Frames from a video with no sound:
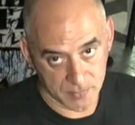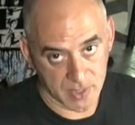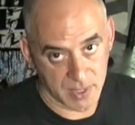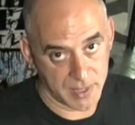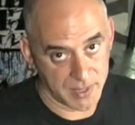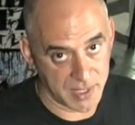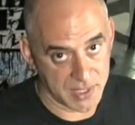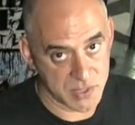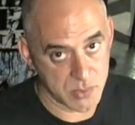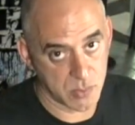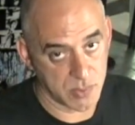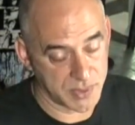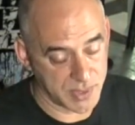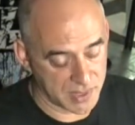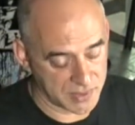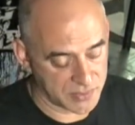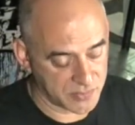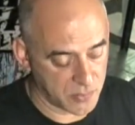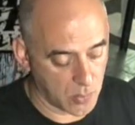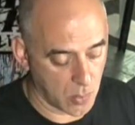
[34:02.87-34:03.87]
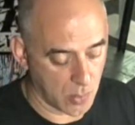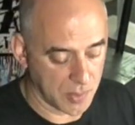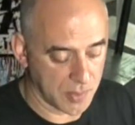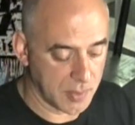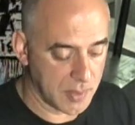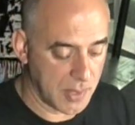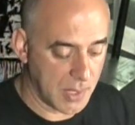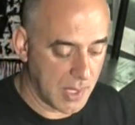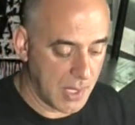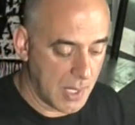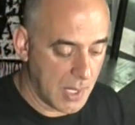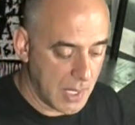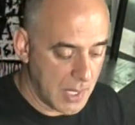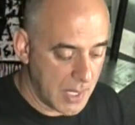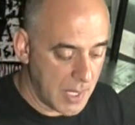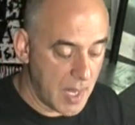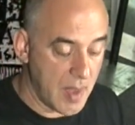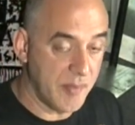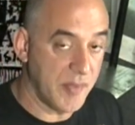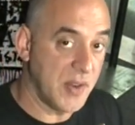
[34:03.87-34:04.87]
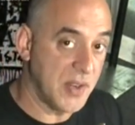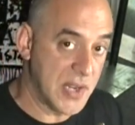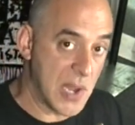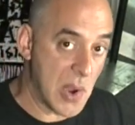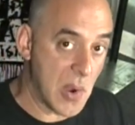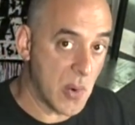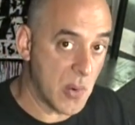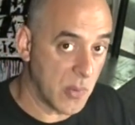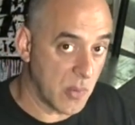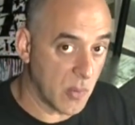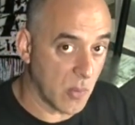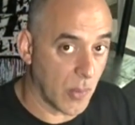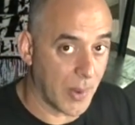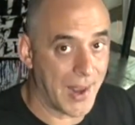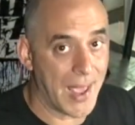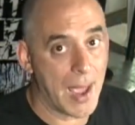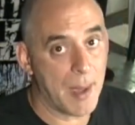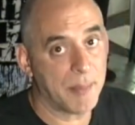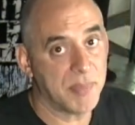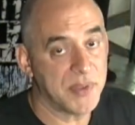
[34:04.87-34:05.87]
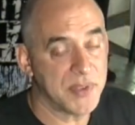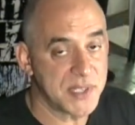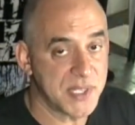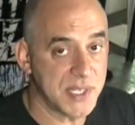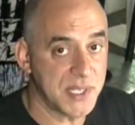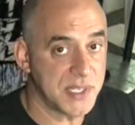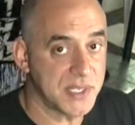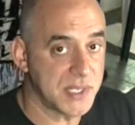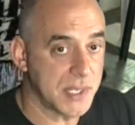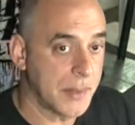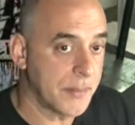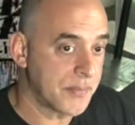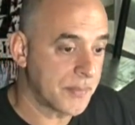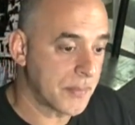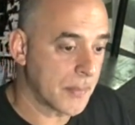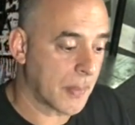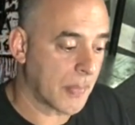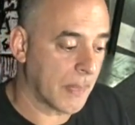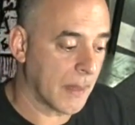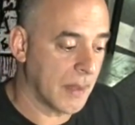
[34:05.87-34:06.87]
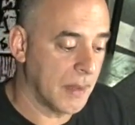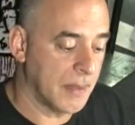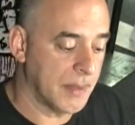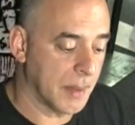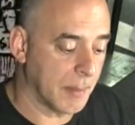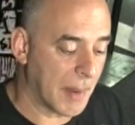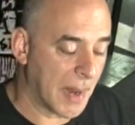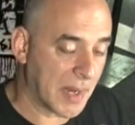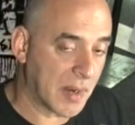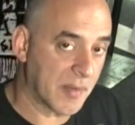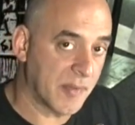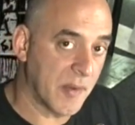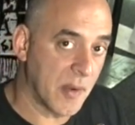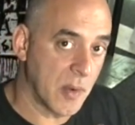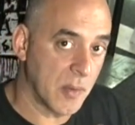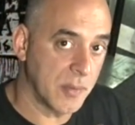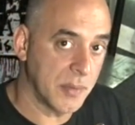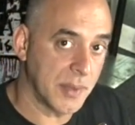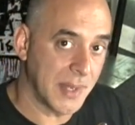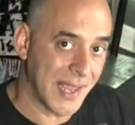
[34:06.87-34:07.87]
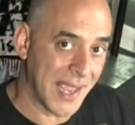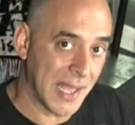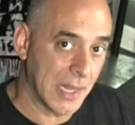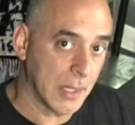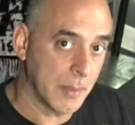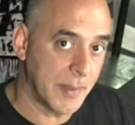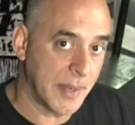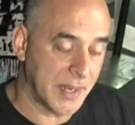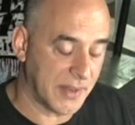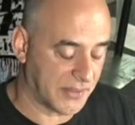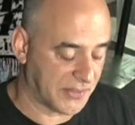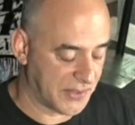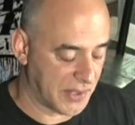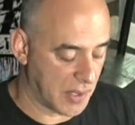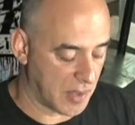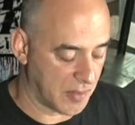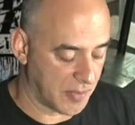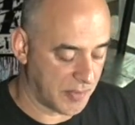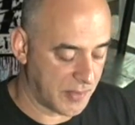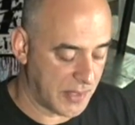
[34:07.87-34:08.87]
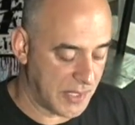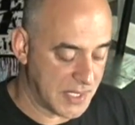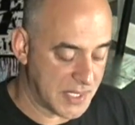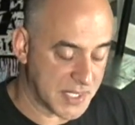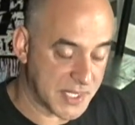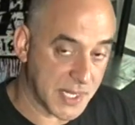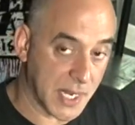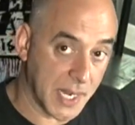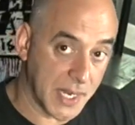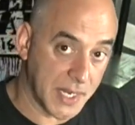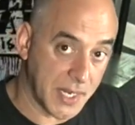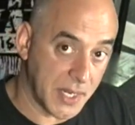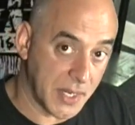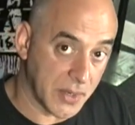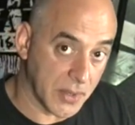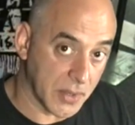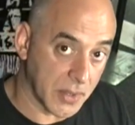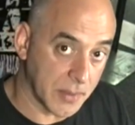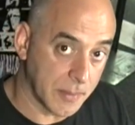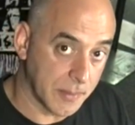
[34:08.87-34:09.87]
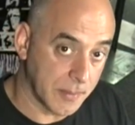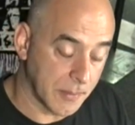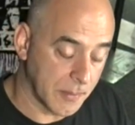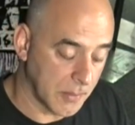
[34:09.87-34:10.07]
Okay, that's what that's for. If you don't, what happens is the microphone, the element itself inside here,